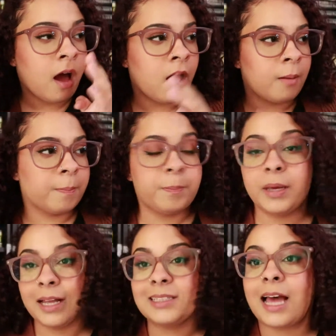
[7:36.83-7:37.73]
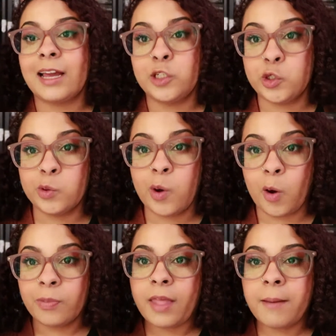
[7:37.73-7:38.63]
um, because I do
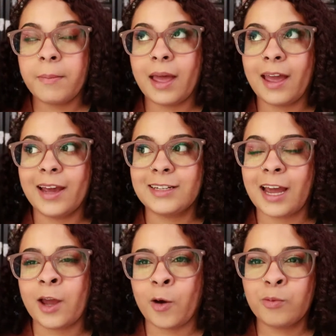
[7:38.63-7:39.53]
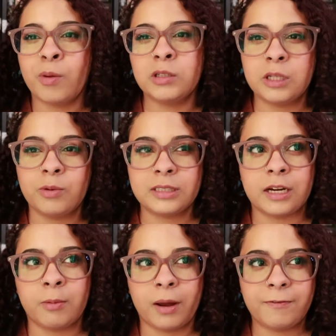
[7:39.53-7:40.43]
own them and I own most of the ones
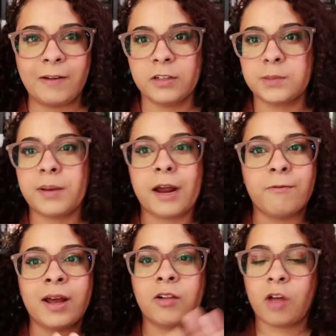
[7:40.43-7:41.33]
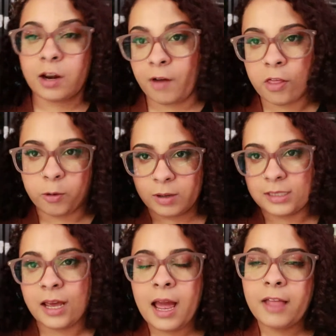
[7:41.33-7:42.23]
that are my favorites but I read a lot of other
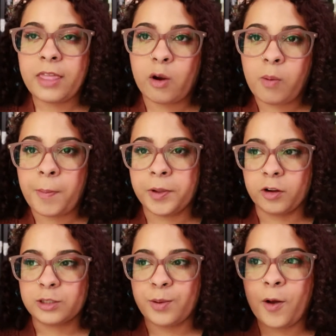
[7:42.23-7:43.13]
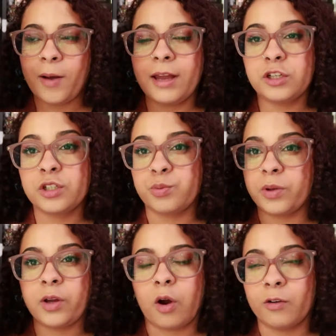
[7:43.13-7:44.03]
ones that are popular as well and it's just
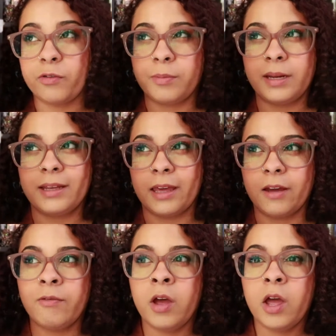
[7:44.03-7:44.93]
really hard for me to give